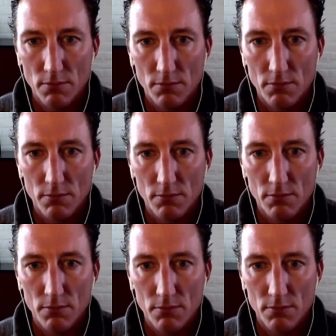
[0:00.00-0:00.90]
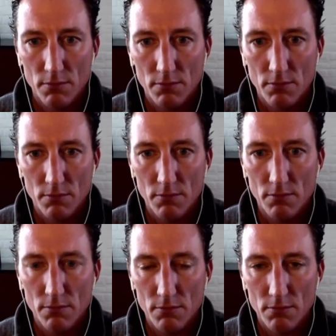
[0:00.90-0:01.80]

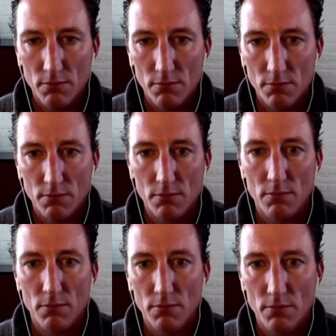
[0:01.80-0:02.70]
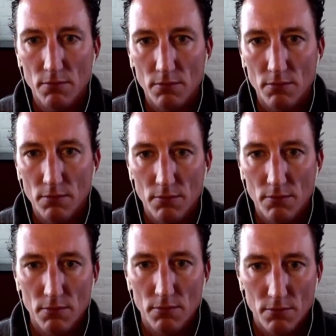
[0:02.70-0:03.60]

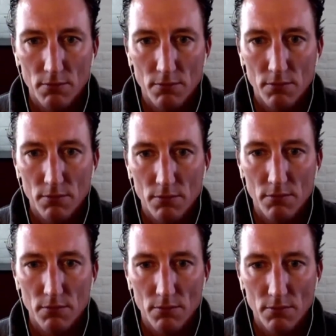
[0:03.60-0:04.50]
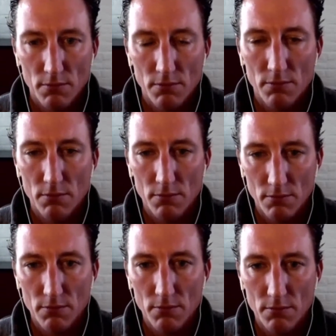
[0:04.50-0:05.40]

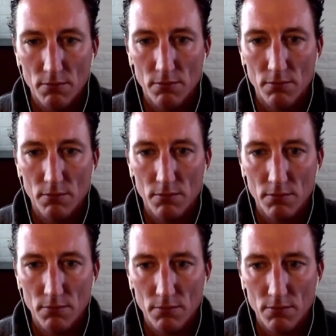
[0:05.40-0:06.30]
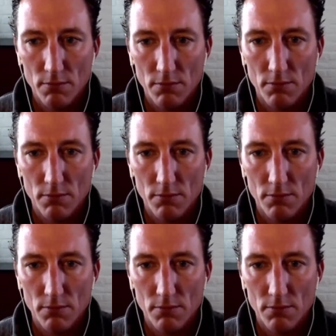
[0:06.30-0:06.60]
[no speech]